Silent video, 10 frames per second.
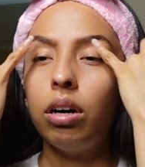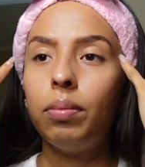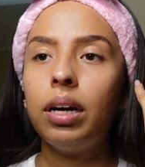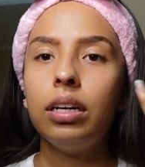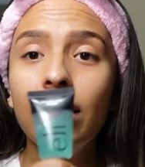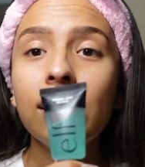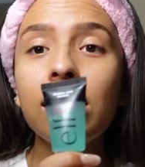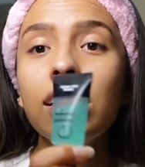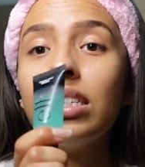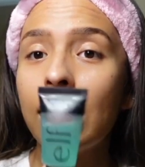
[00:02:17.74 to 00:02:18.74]
on my eyes. This
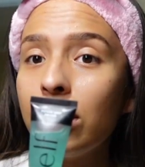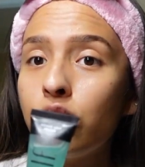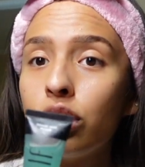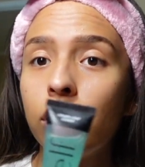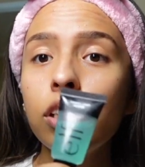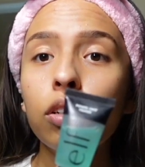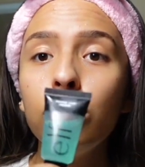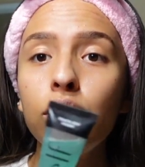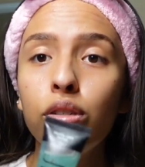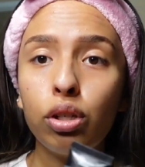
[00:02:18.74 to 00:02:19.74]
is a tester. This
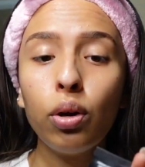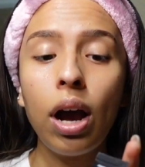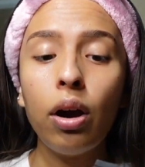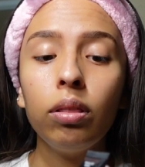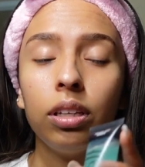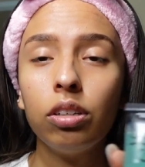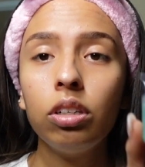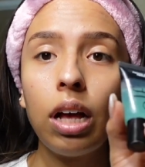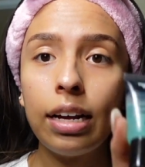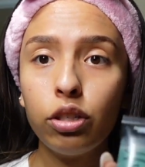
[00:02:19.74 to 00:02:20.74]
goes to show how little
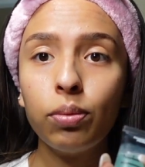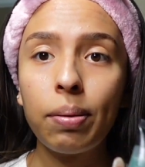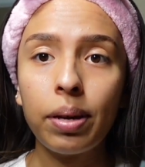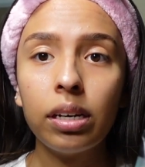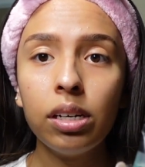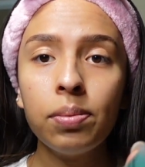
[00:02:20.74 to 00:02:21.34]
I do my makeup.